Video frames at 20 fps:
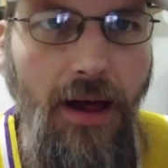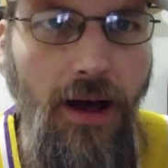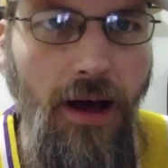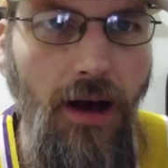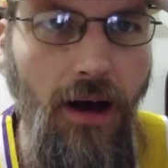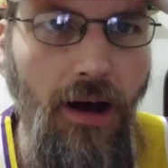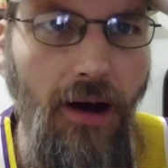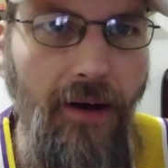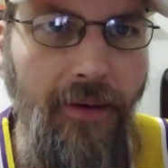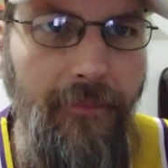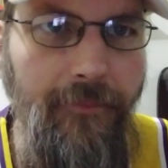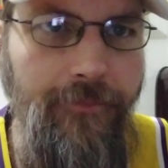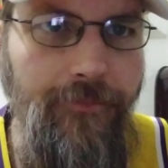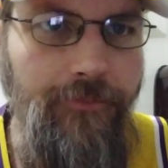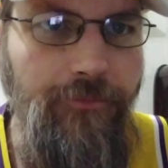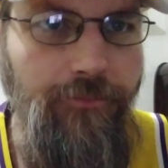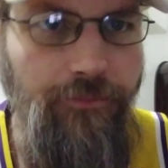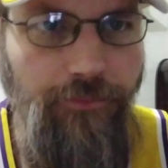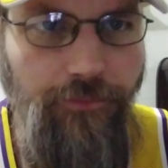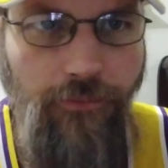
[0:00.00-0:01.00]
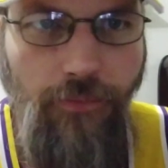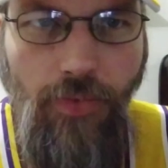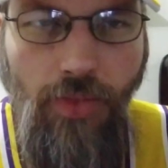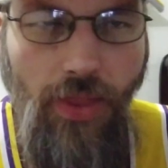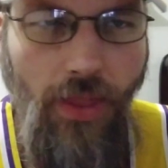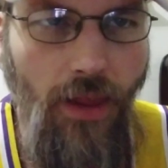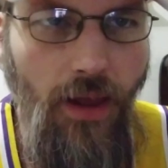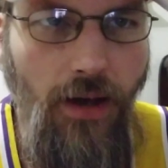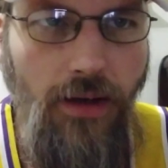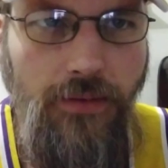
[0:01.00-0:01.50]

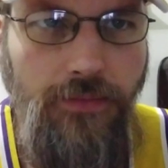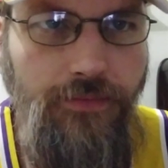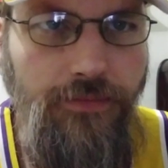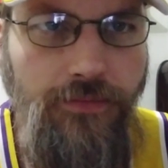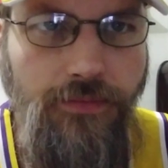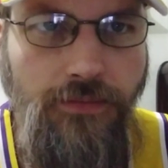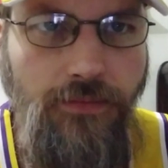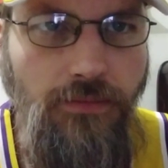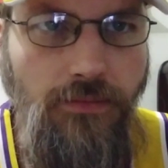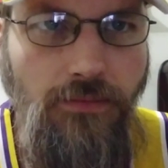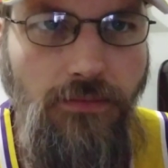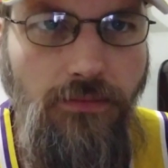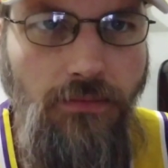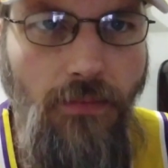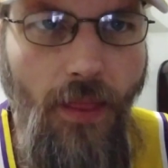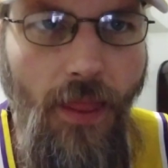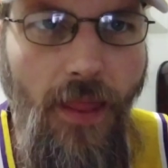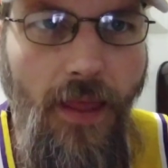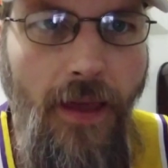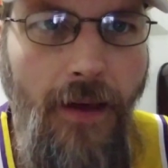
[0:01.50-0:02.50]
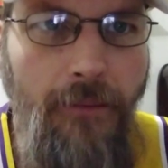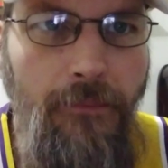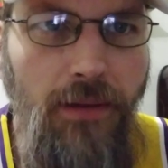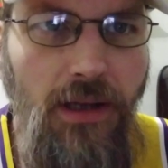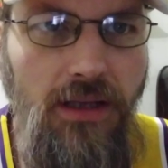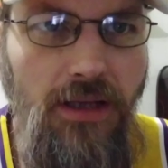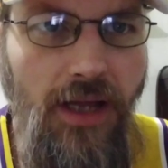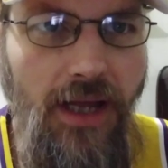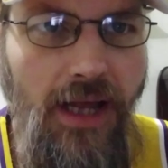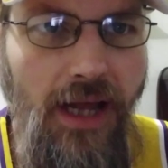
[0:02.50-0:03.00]
But
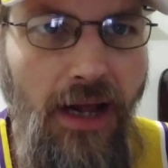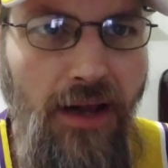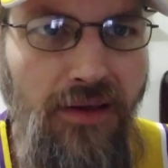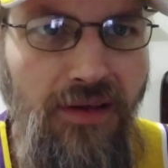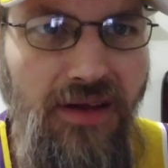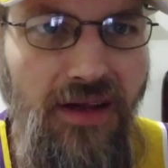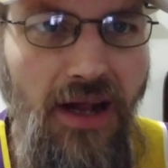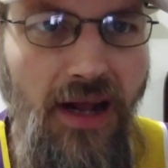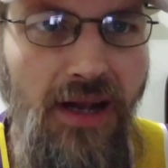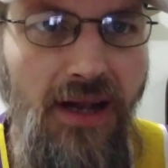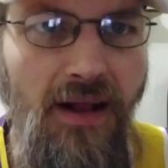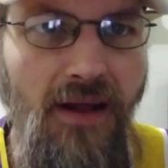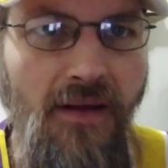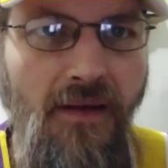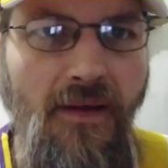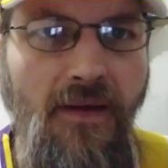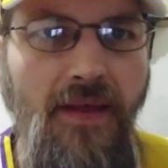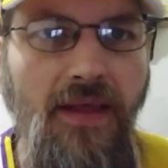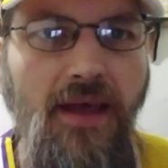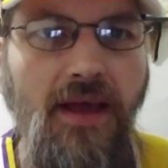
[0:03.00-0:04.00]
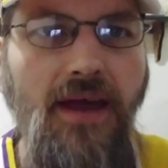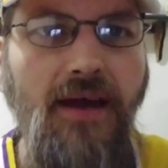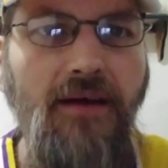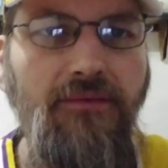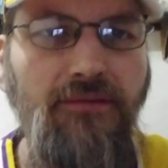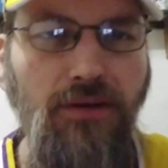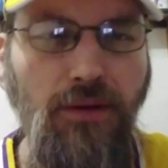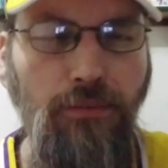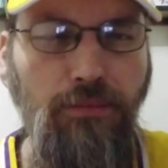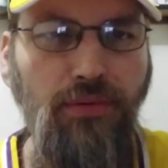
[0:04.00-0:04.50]
like I said,
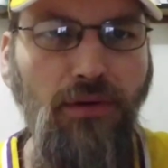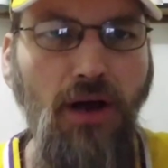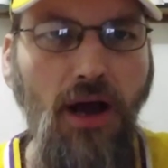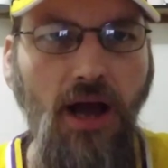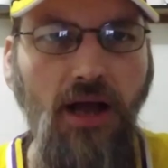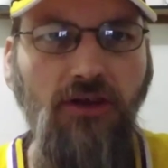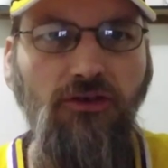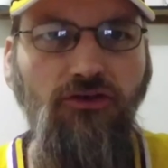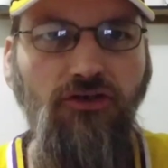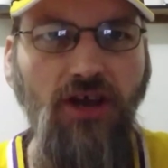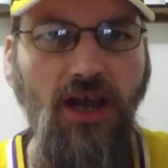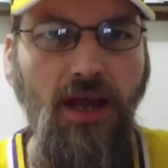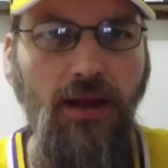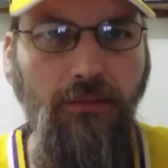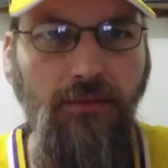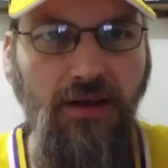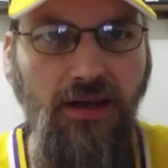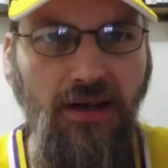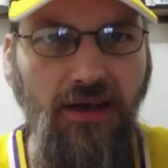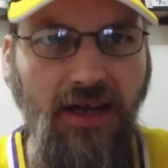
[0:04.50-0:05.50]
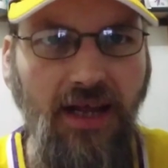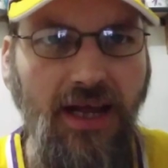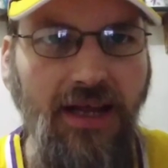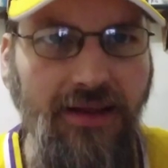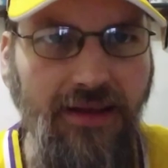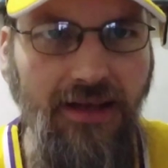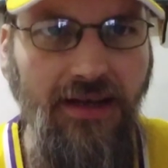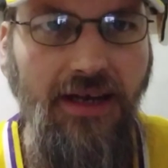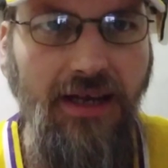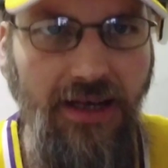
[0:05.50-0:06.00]
if LeBron James and
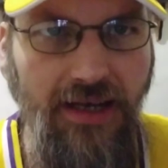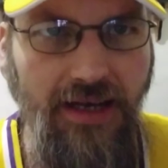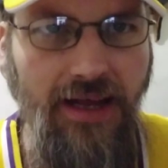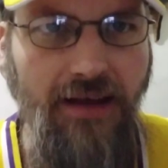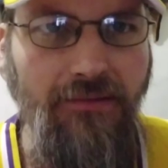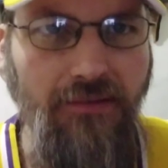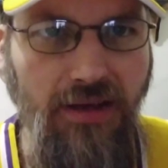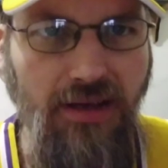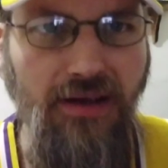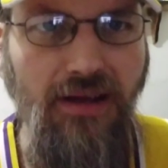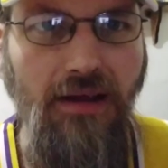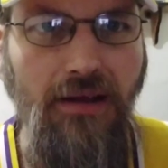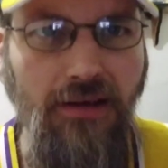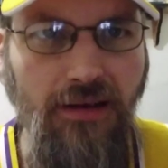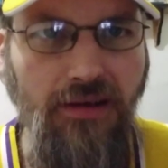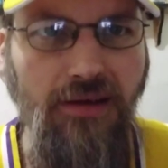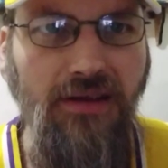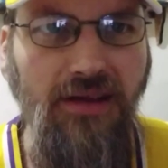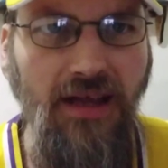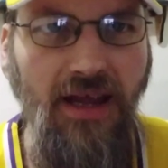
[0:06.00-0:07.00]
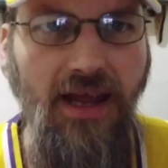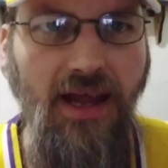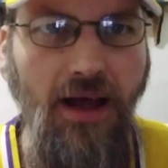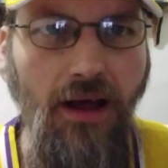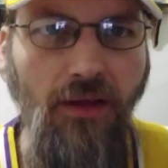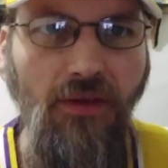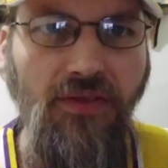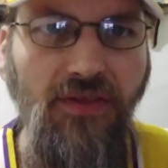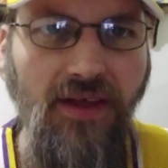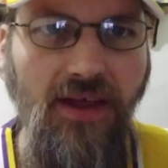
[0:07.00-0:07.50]
Anthony Davis can stay
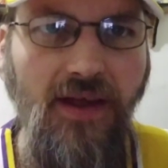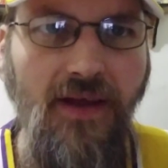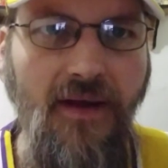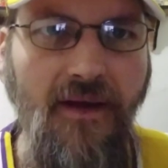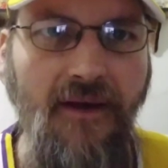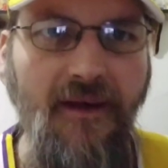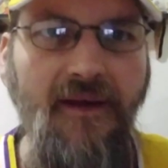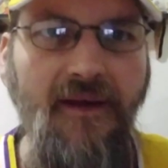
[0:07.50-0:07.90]
healthy